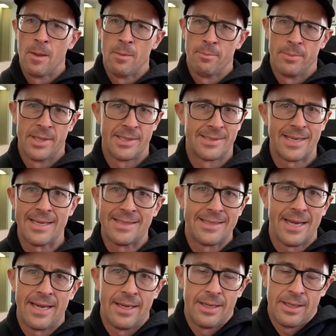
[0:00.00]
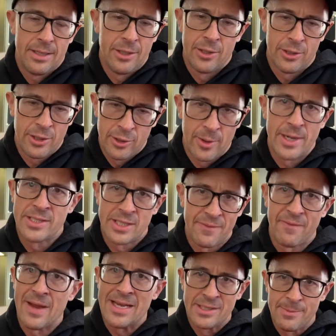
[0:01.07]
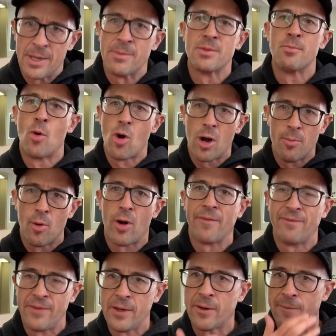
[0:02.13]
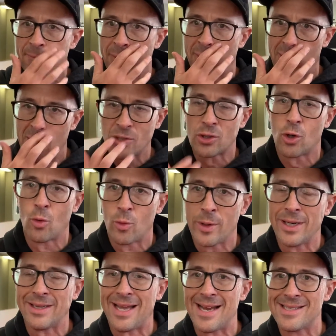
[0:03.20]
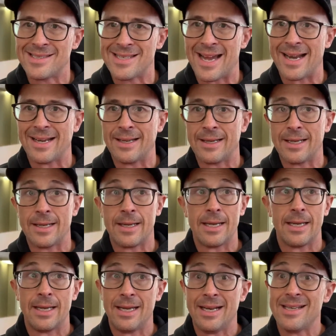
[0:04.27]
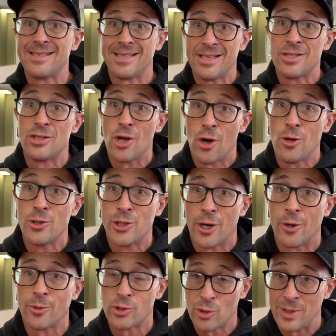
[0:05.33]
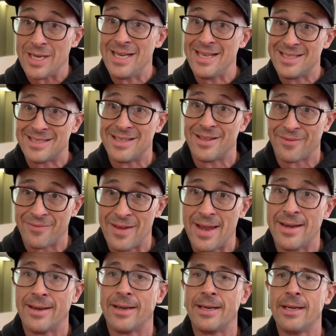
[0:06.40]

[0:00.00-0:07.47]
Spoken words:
But the sensei, as he becomes more and more fearful, also realizes that it is his dojo, so he needs to defend it.